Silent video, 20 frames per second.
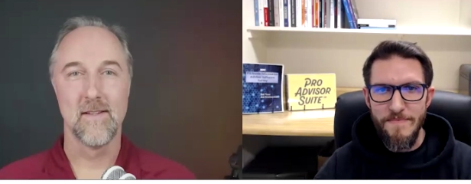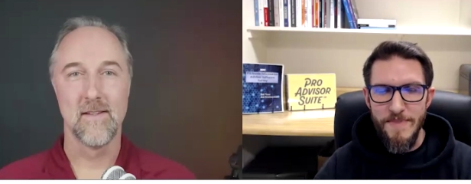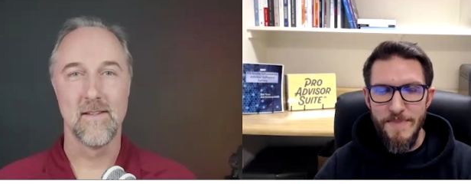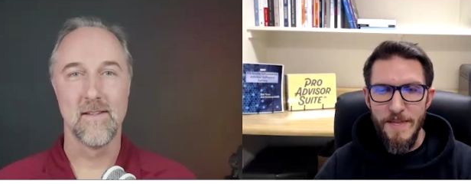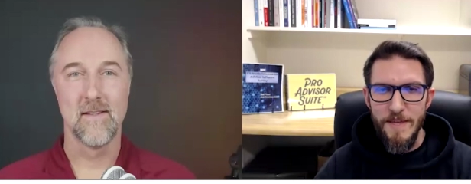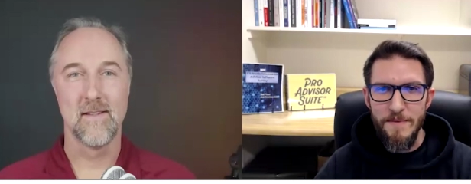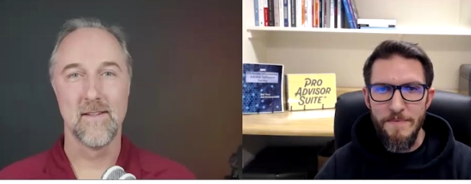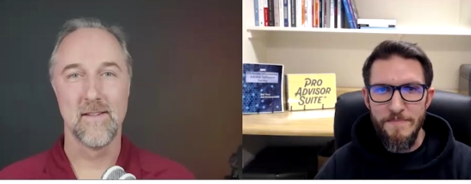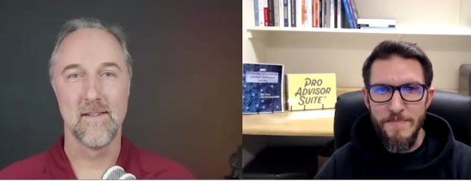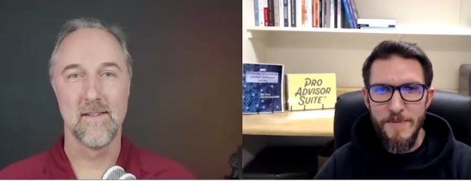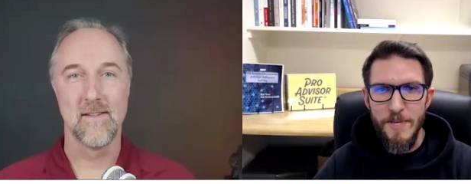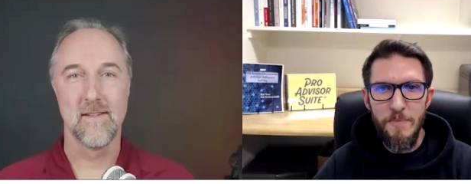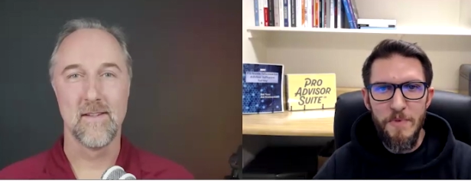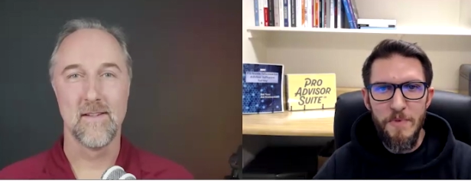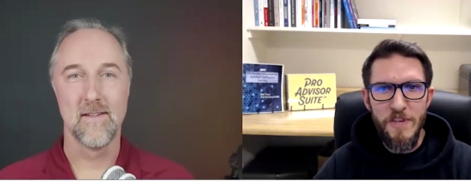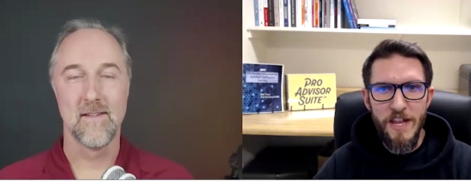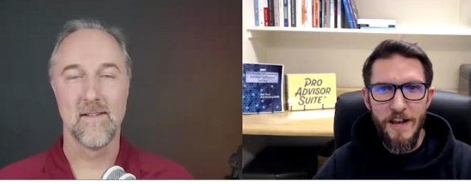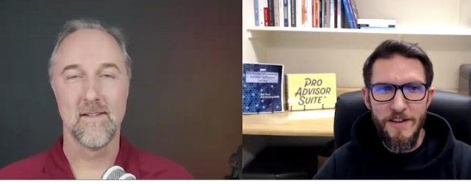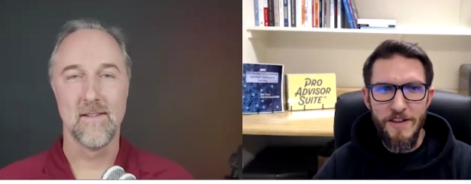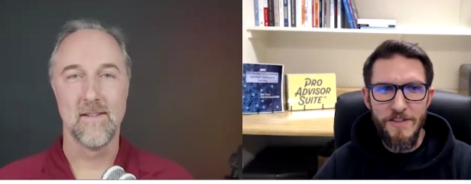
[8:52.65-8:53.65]
Speaker 1: the
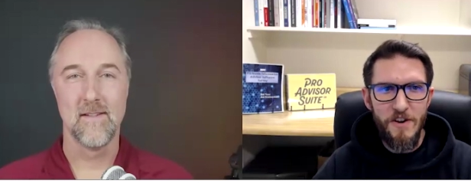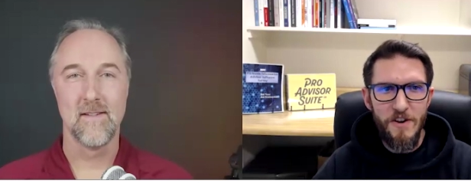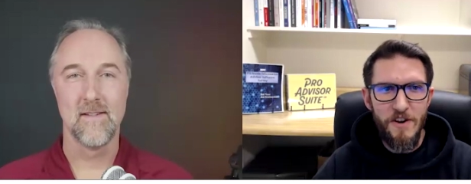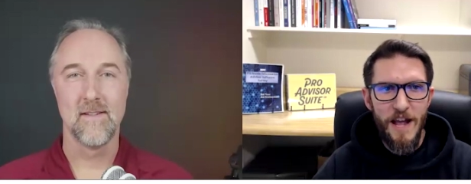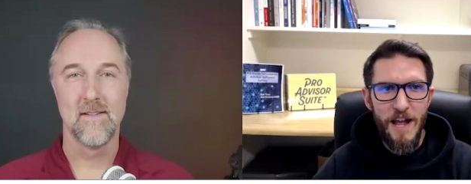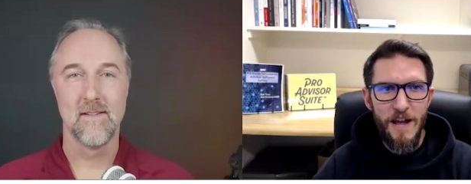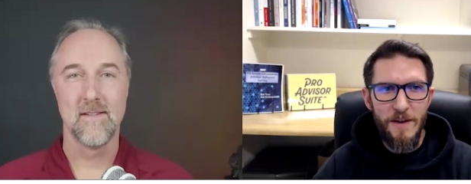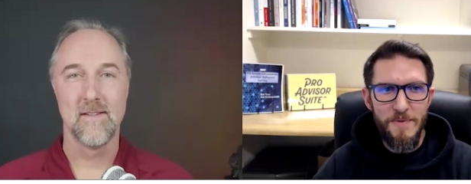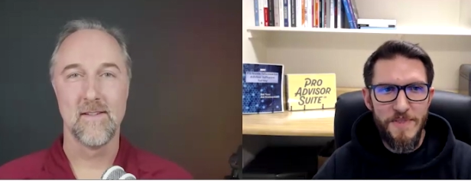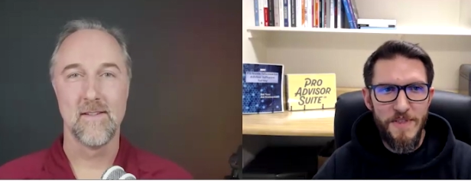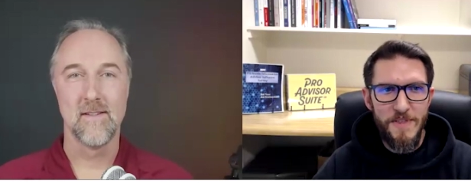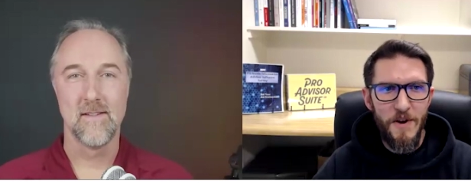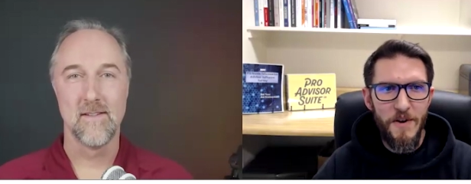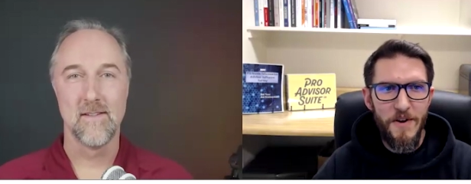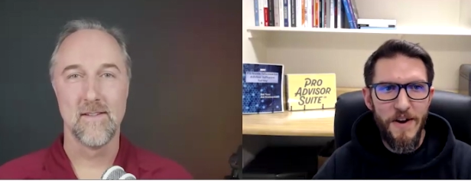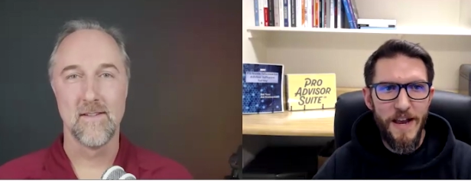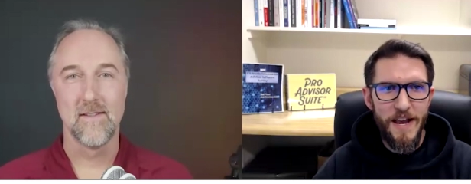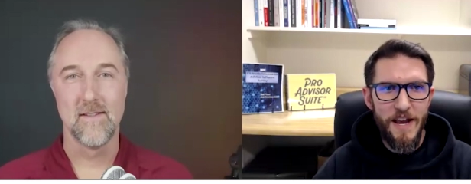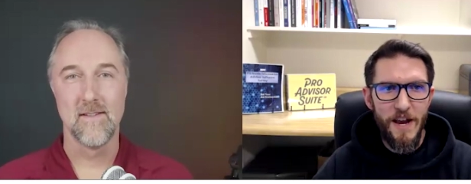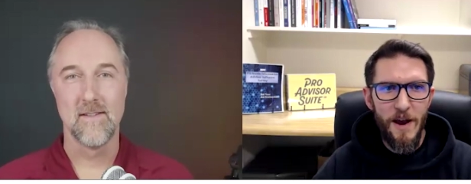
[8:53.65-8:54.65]
community I started out with
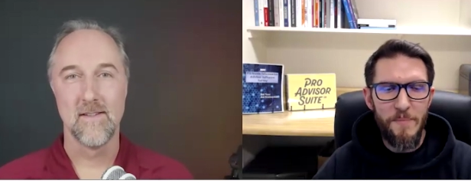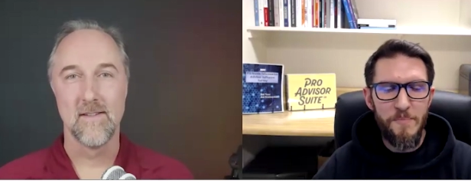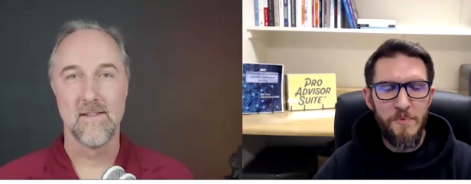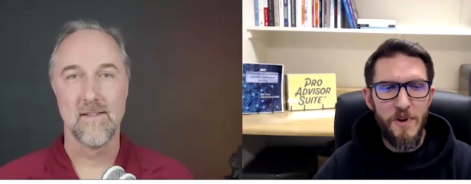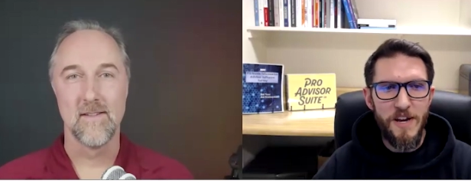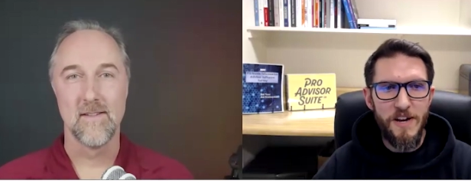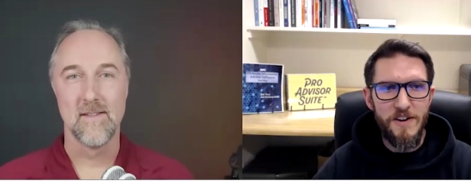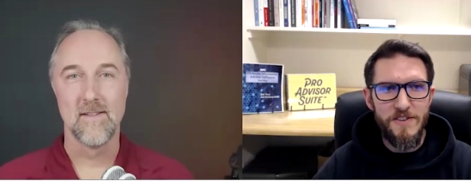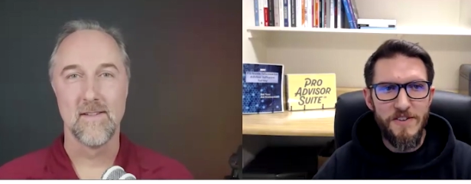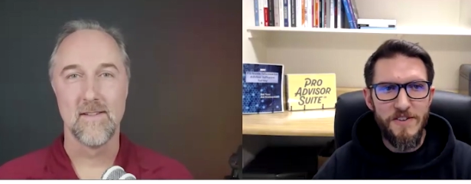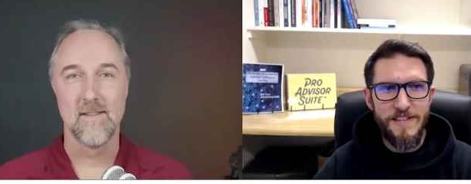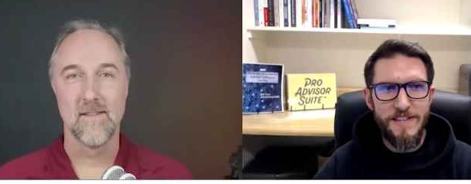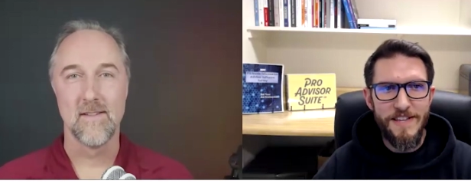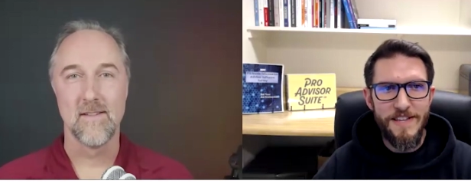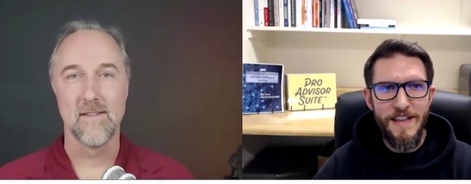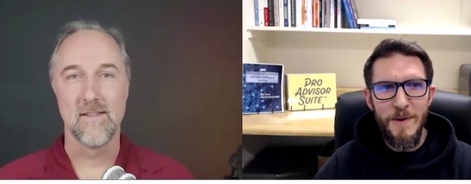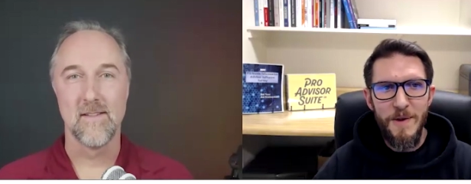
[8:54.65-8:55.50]
RIA operators